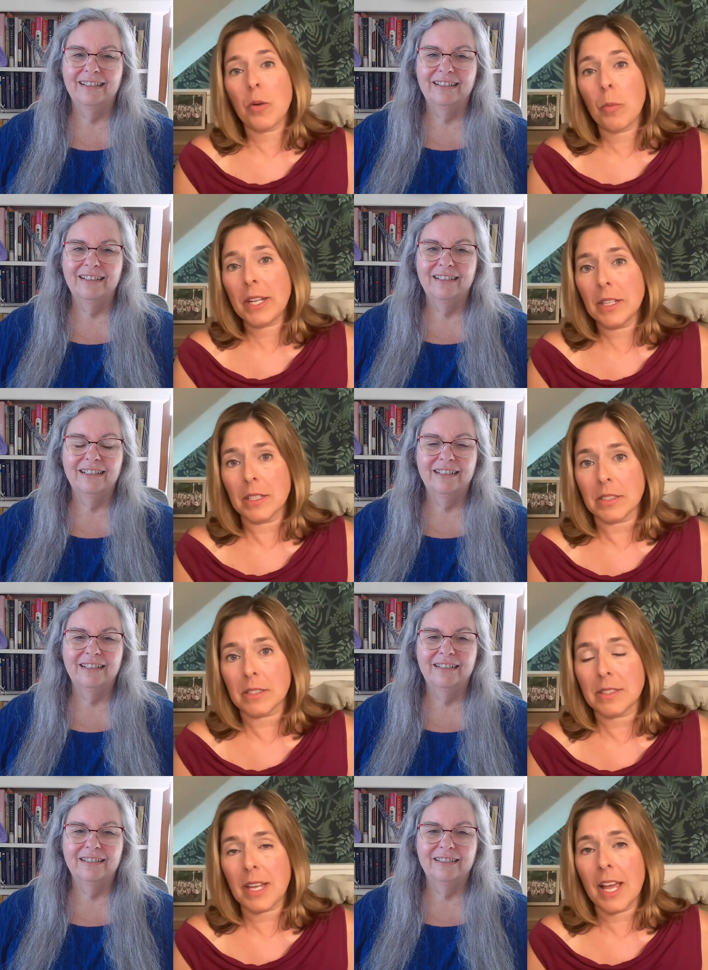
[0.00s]
Speaker 1: wait
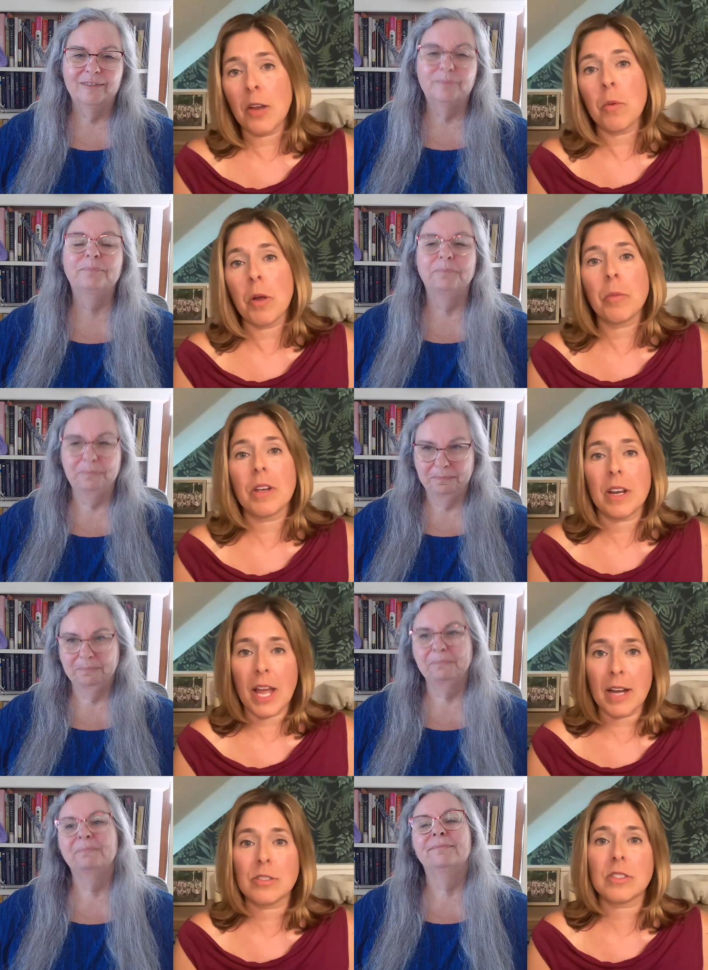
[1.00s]
lists. And mm-hmm. when we
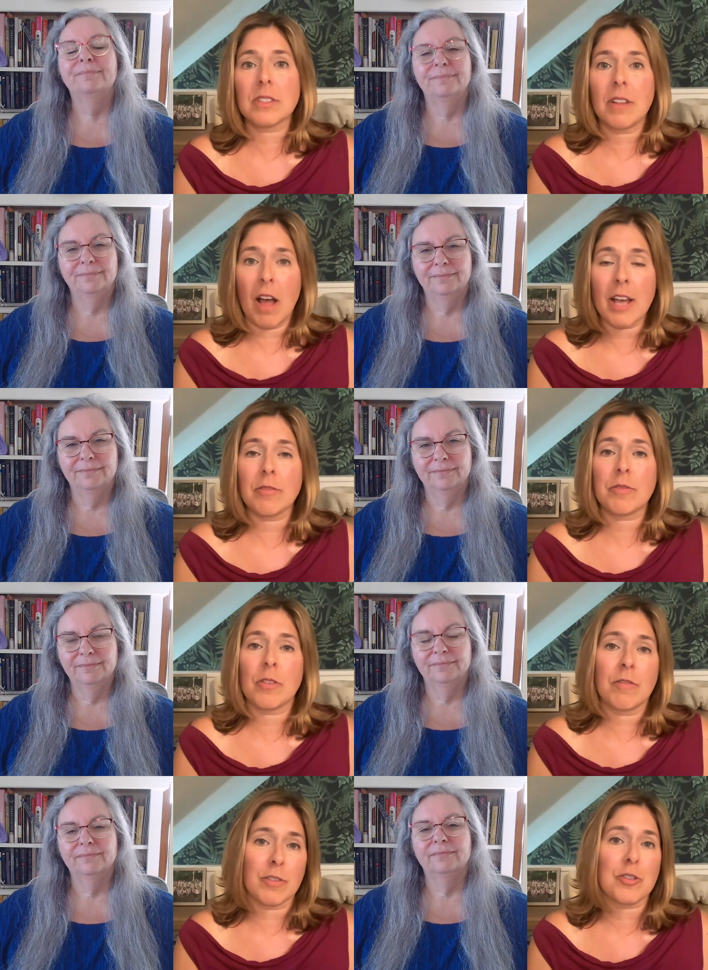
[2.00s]
announce live
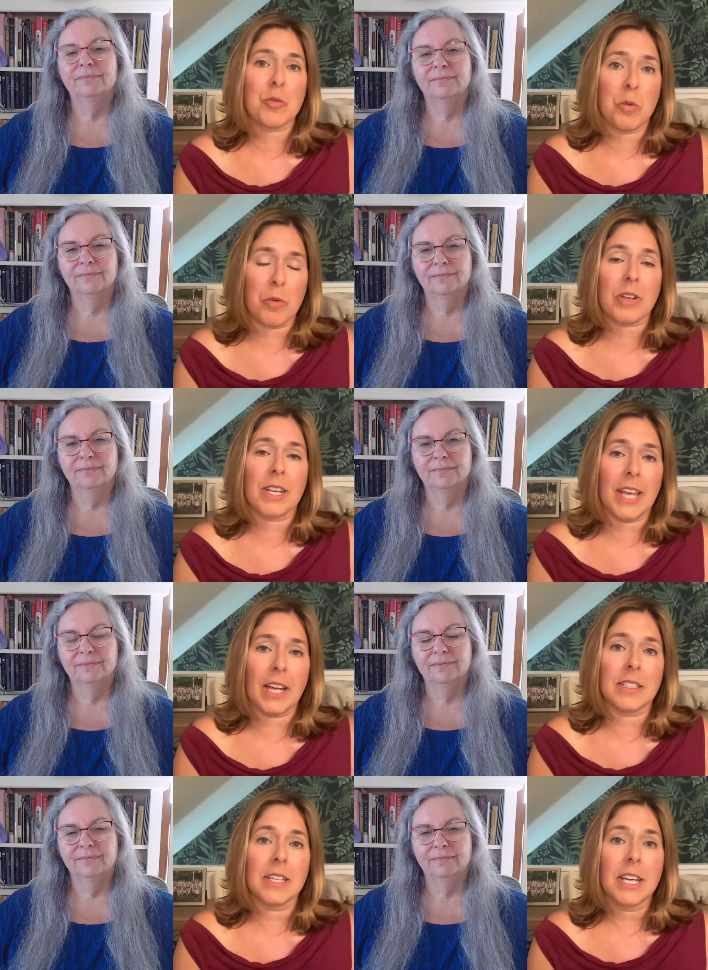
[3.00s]
and virtual work
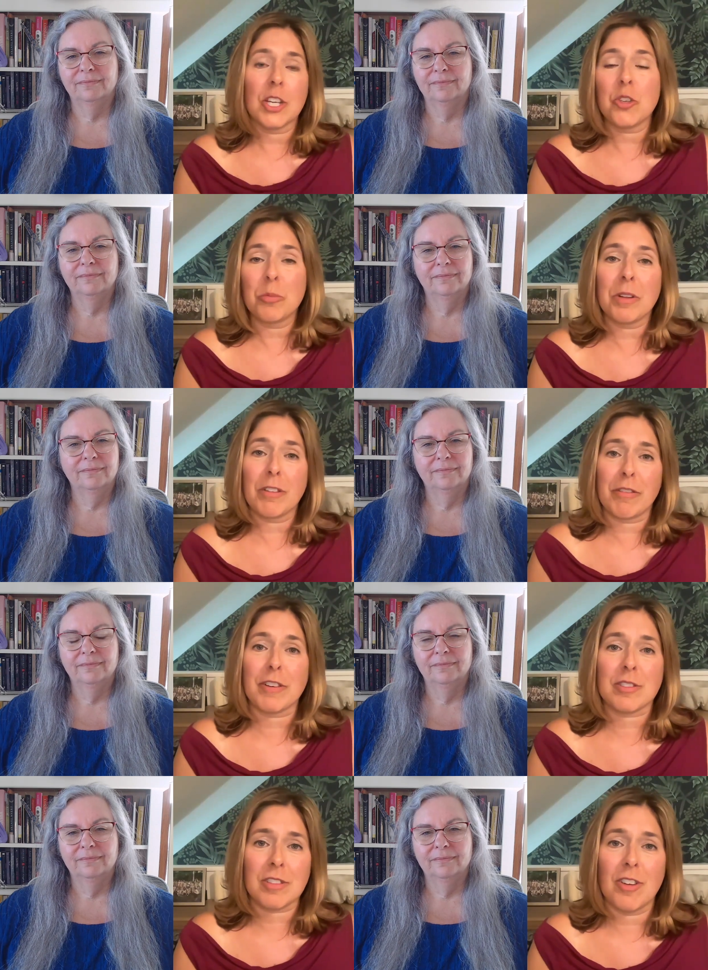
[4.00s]
again, you'll be the
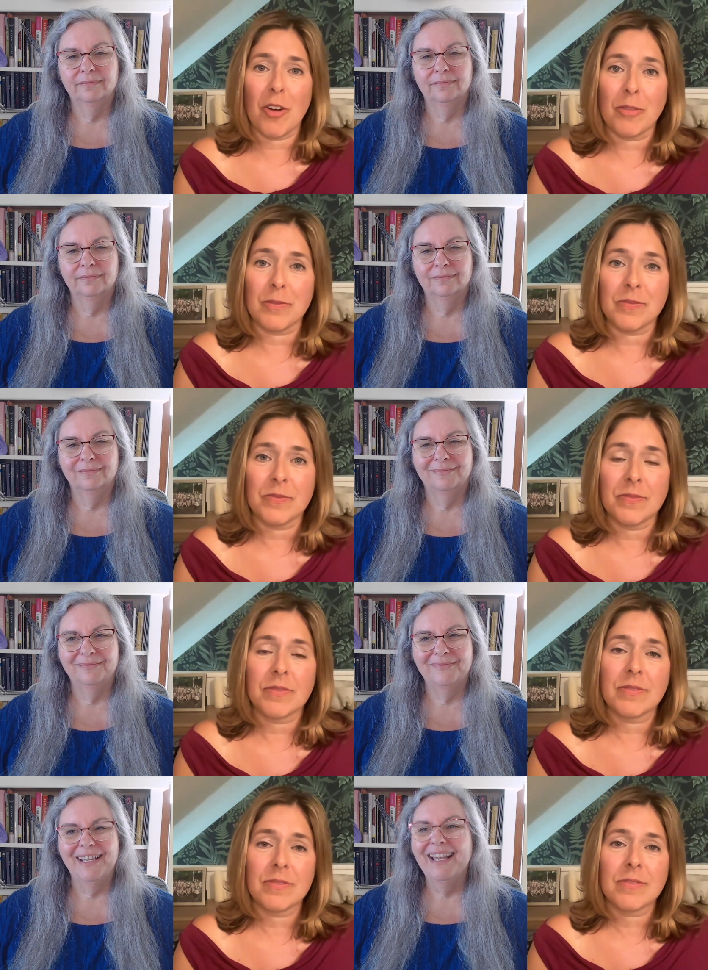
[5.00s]
first to know
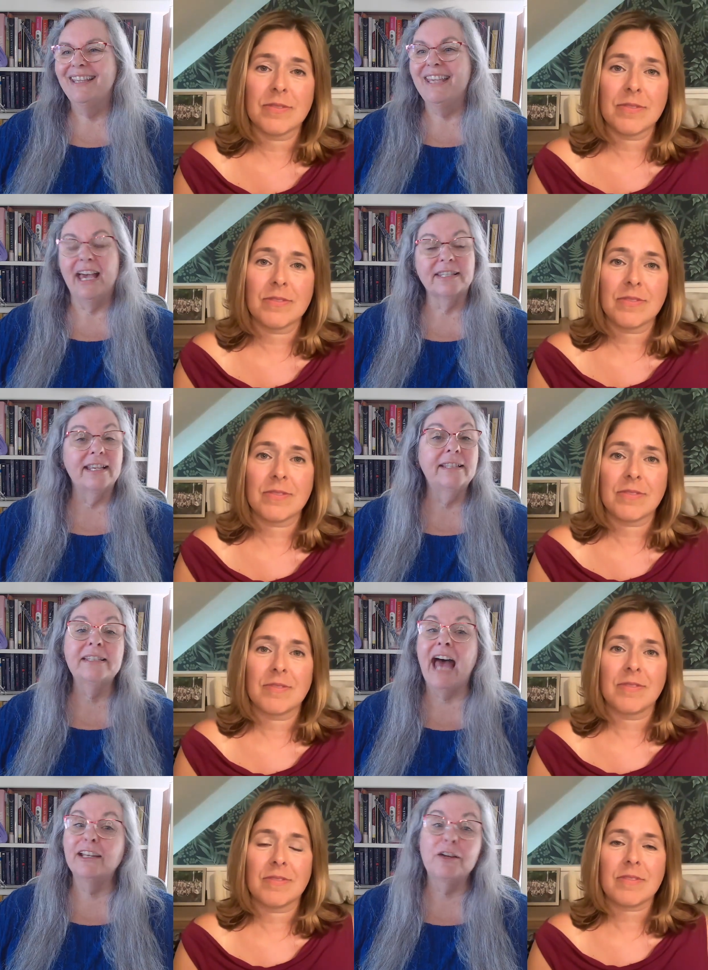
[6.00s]
Speaker 2: yes, it's
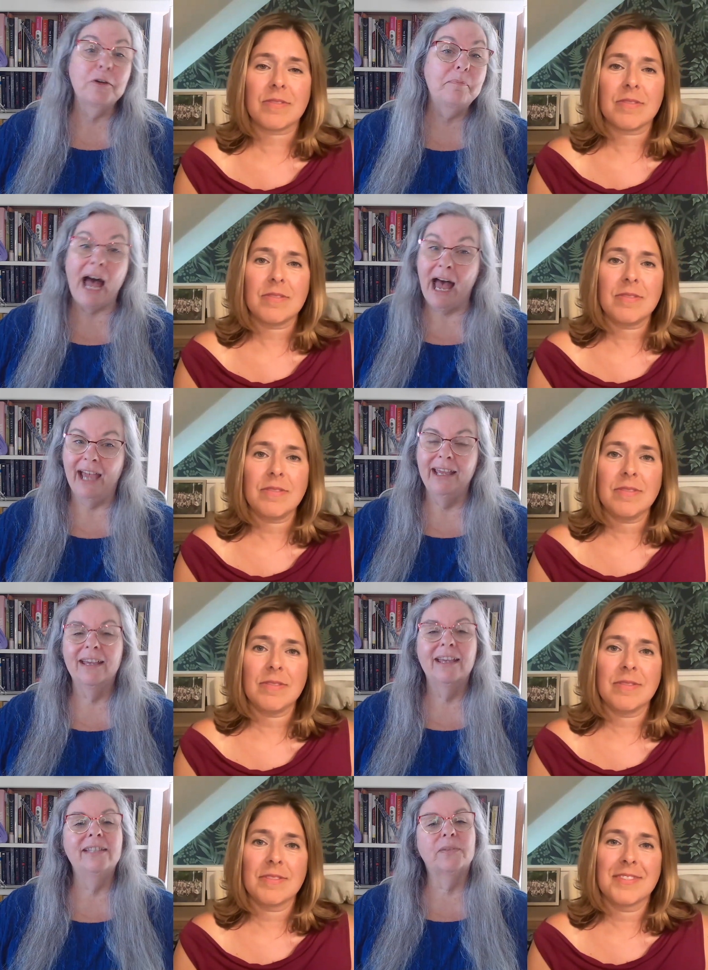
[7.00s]
not a goodbye.
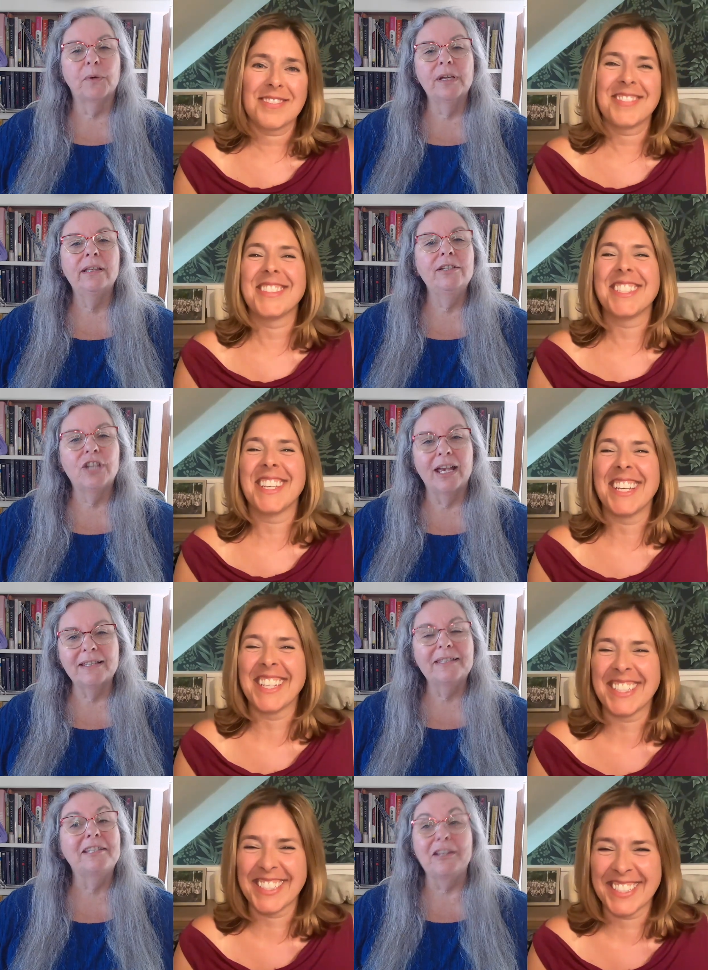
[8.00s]
It's really
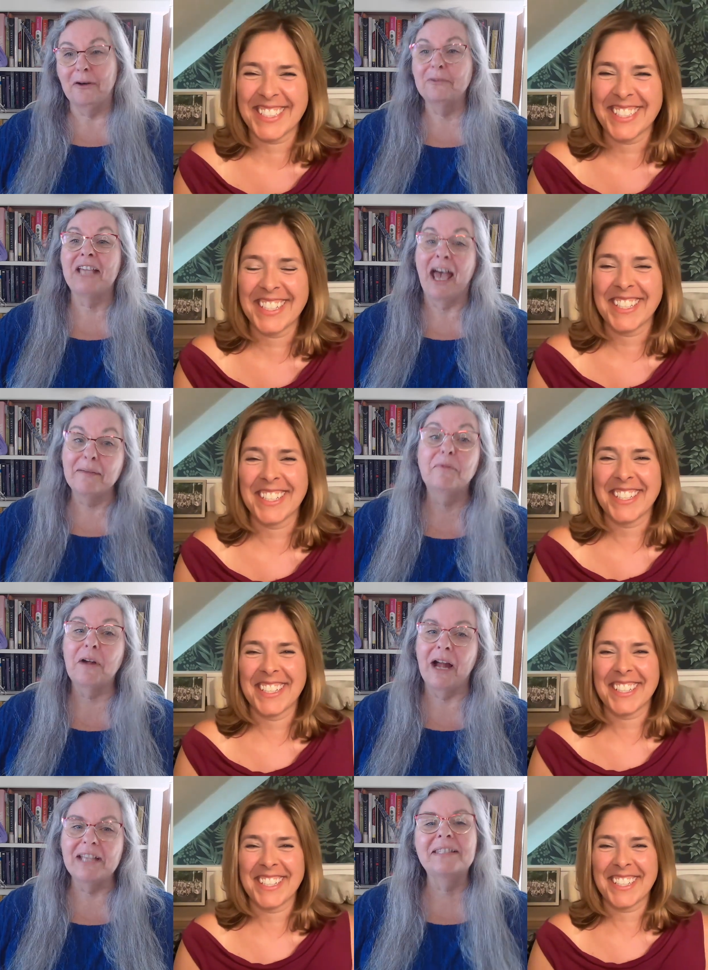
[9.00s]
just, you know, time for
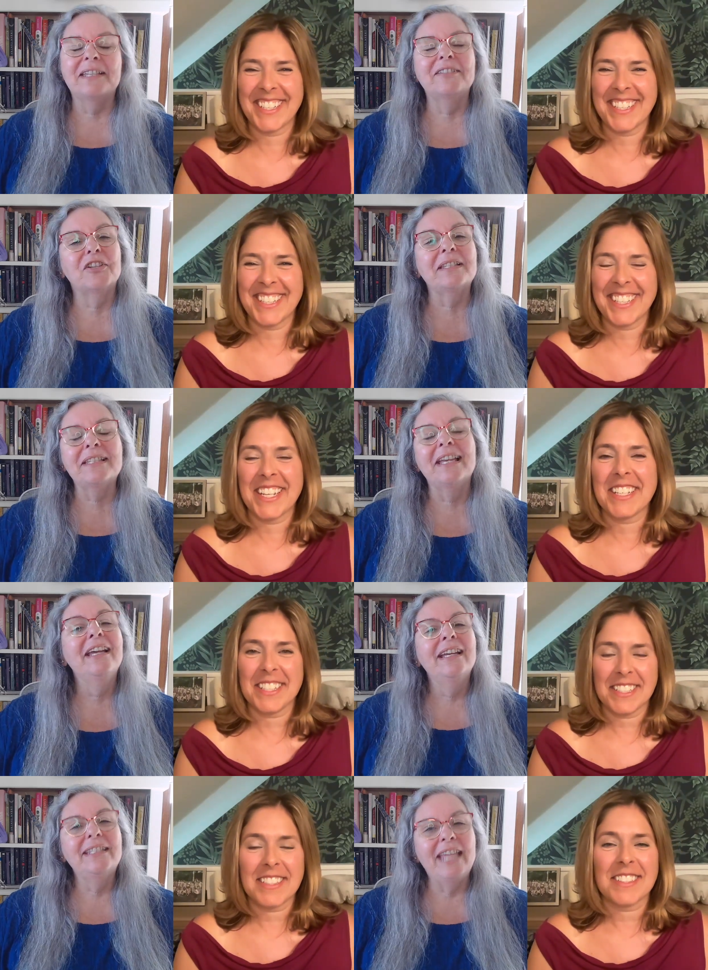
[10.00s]
us to just
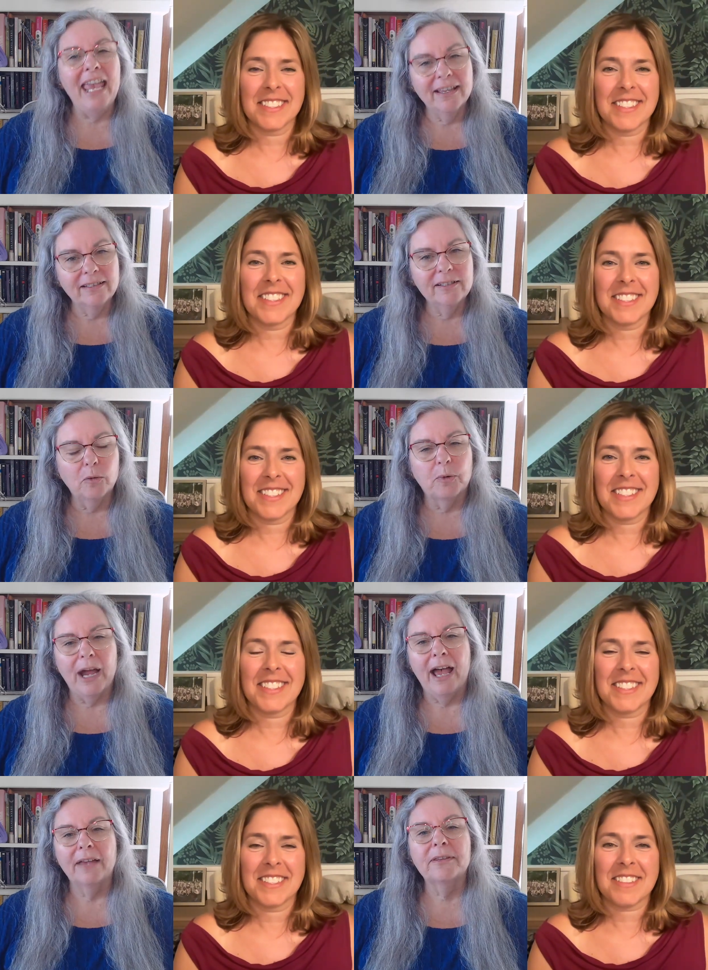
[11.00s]
take a little breath